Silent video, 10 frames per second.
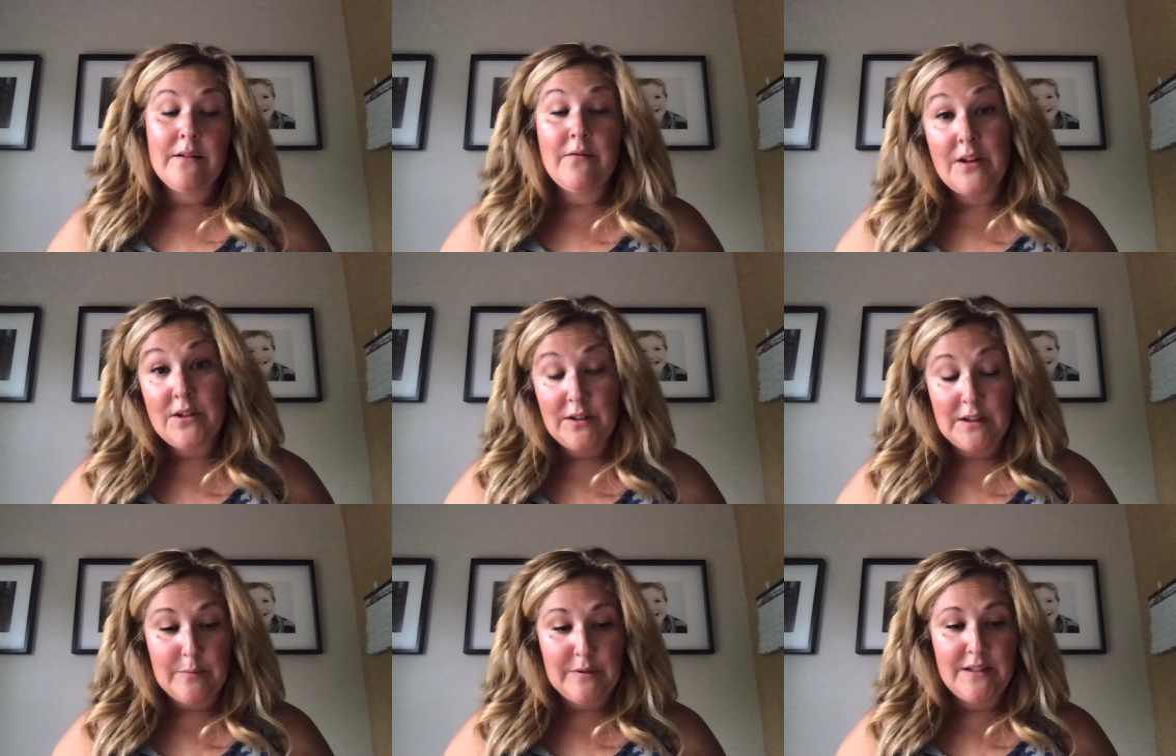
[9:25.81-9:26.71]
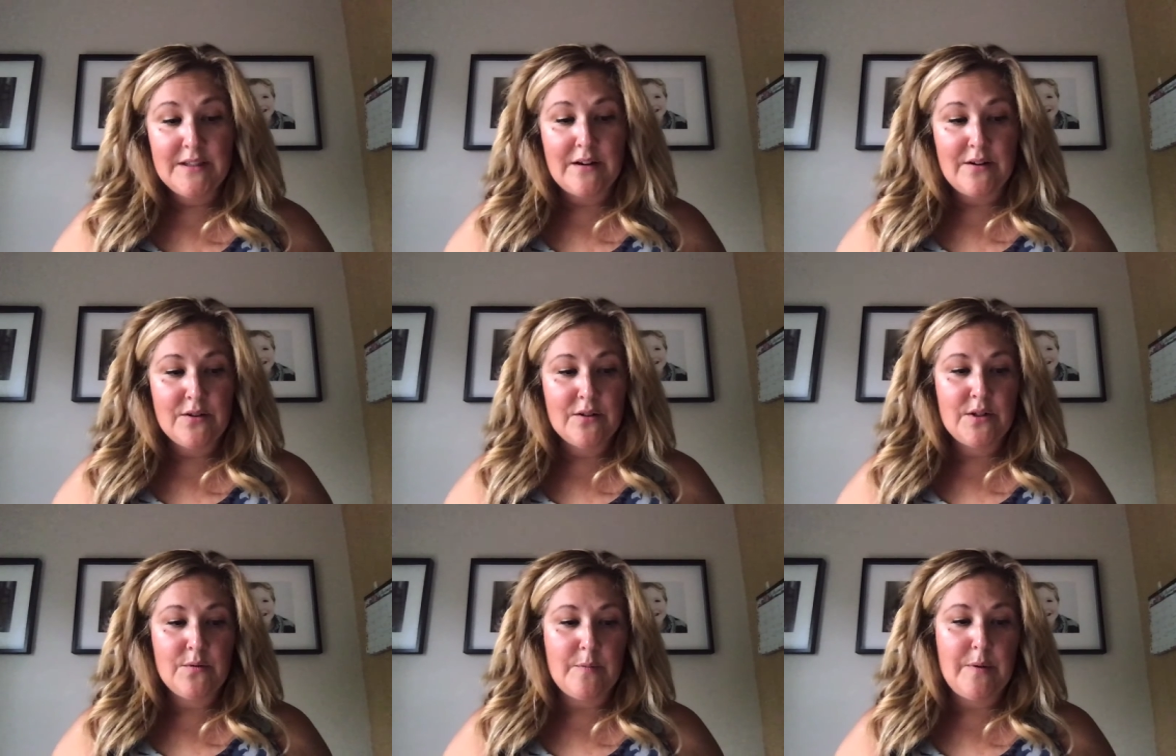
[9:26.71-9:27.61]
Eventually, the police car took her
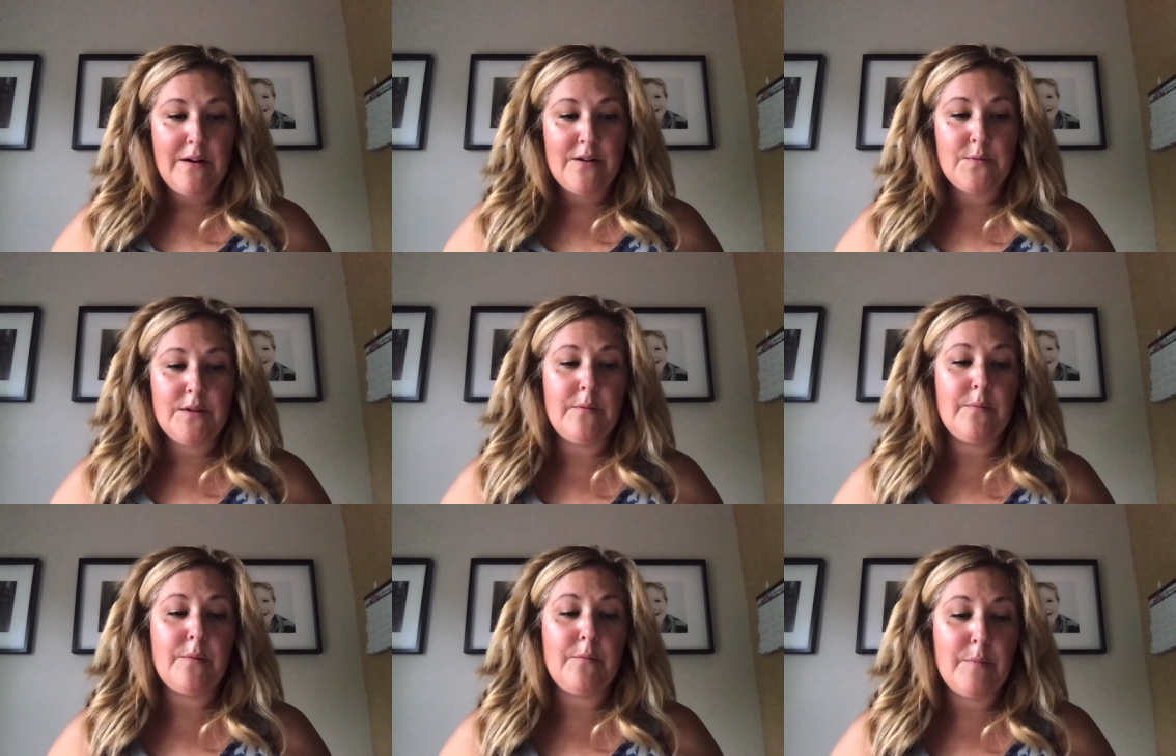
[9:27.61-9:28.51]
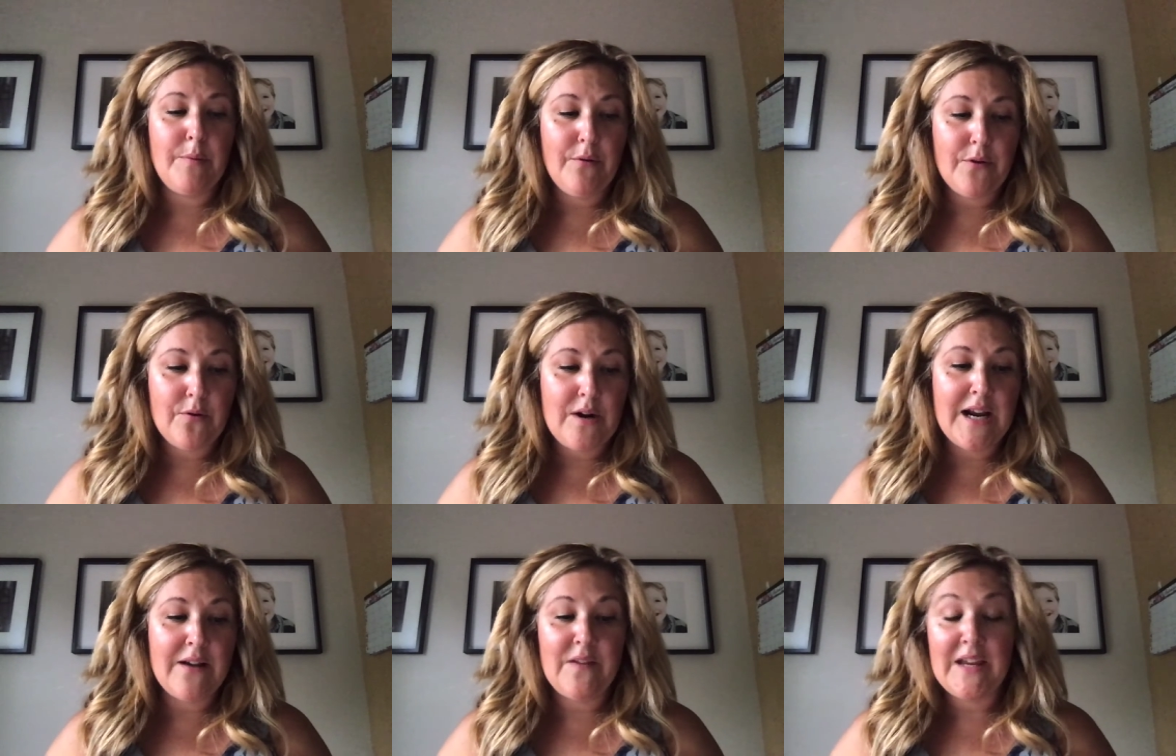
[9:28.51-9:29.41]
to her parents, where they were both
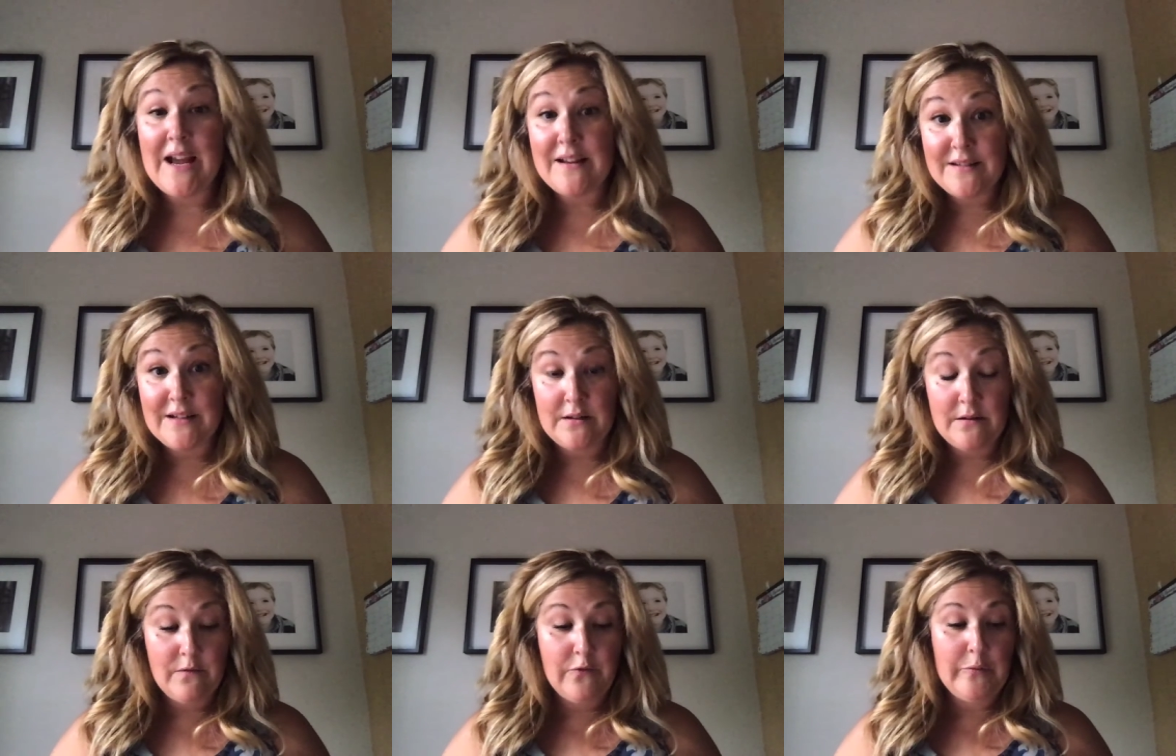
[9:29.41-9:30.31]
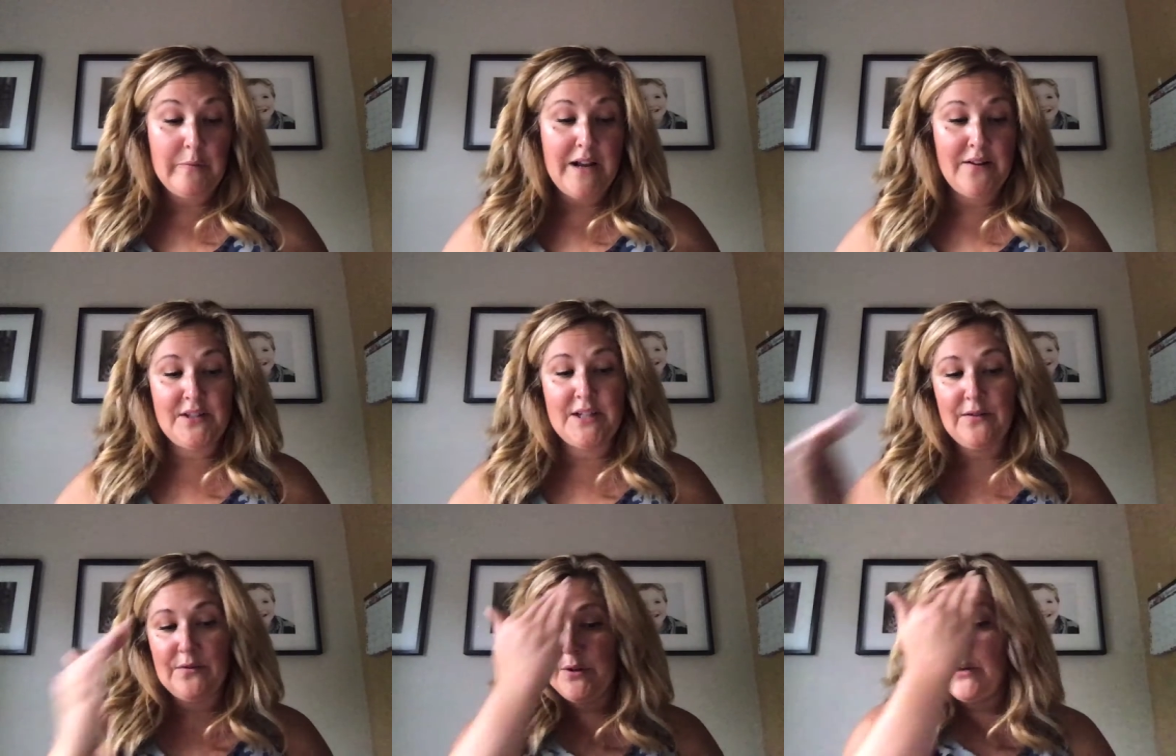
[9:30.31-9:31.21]
crying at the gas station four miles down
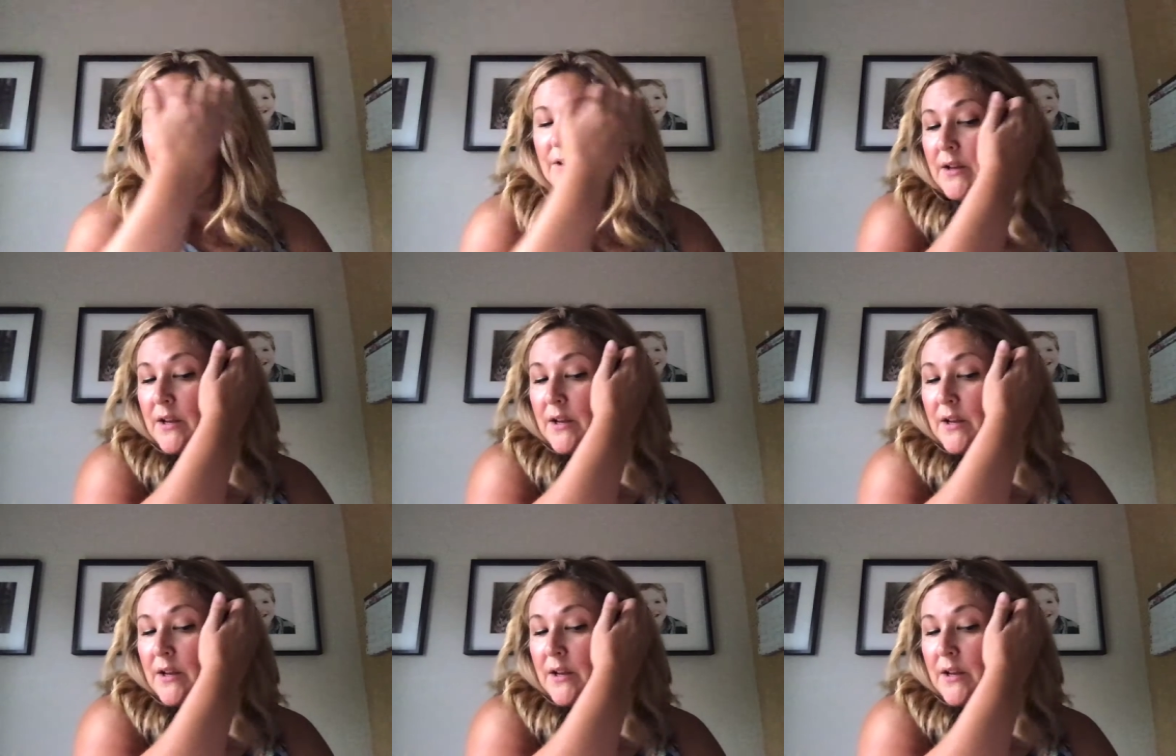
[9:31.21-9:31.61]
the road.